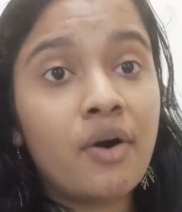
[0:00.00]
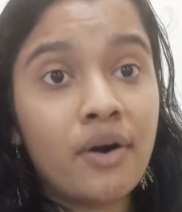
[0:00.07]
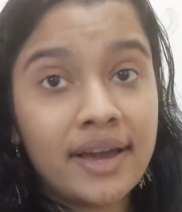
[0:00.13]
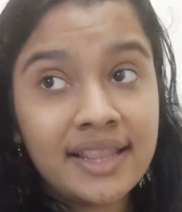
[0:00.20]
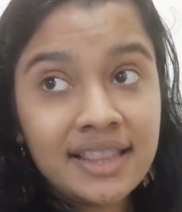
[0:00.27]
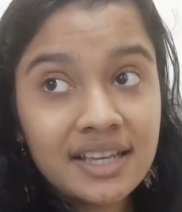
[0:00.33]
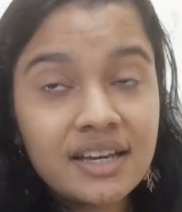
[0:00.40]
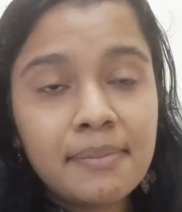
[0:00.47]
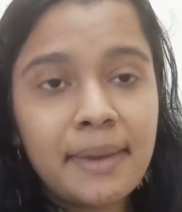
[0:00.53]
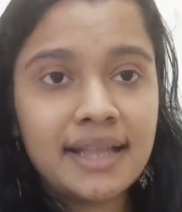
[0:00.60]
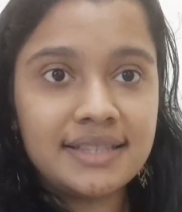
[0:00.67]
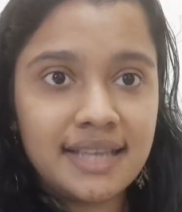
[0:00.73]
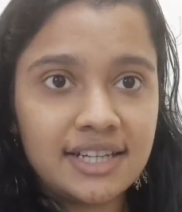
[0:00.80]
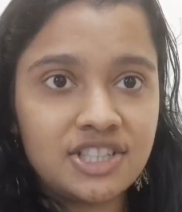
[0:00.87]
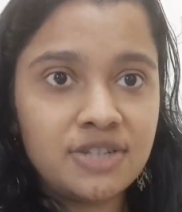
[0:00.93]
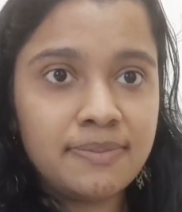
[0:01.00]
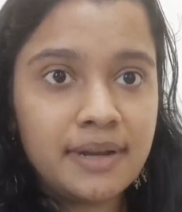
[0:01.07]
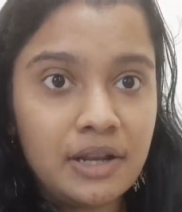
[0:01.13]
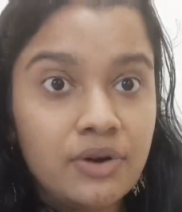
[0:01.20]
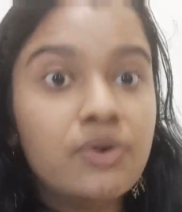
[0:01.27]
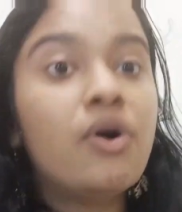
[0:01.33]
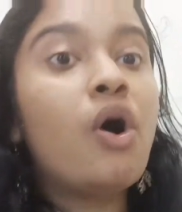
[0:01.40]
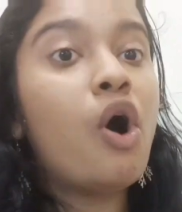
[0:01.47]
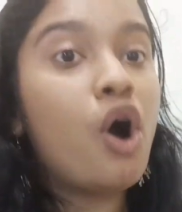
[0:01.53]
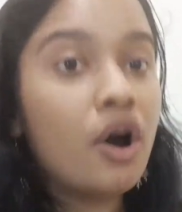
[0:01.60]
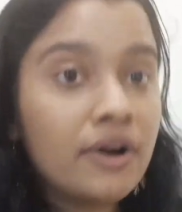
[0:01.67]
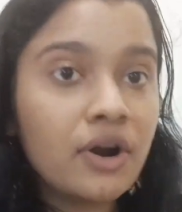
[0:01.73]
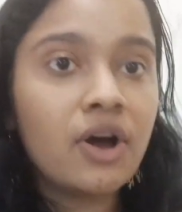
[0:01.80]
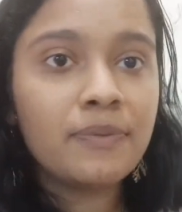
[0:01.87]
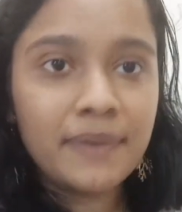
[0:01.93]
in the comment section below
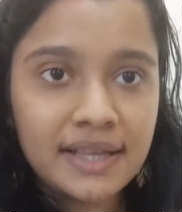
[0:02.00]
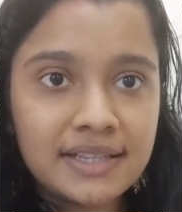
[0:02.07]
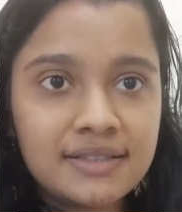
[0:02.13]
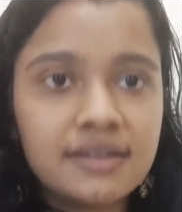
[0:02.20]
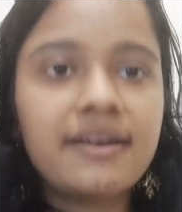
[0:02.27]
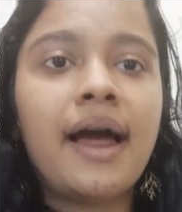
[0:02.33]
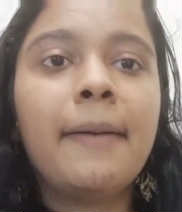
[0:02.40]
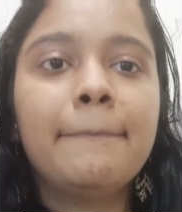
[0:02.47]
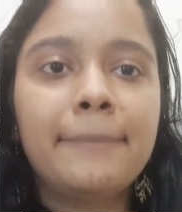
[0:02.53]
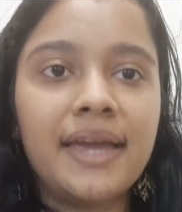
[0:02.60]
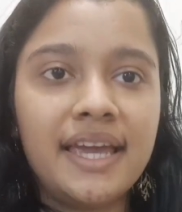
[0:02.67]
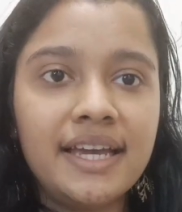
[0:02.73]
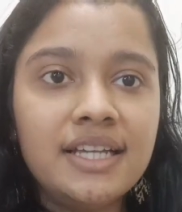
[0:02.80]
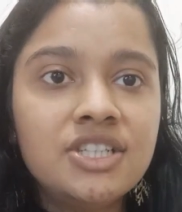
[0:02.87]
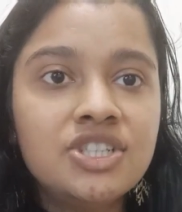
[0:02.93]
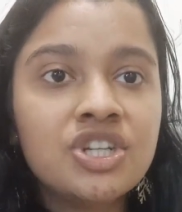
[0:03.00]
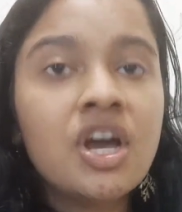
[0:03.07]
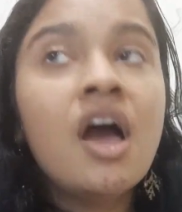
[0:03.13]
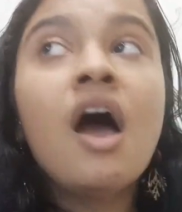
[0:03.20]
or on my Instagram page.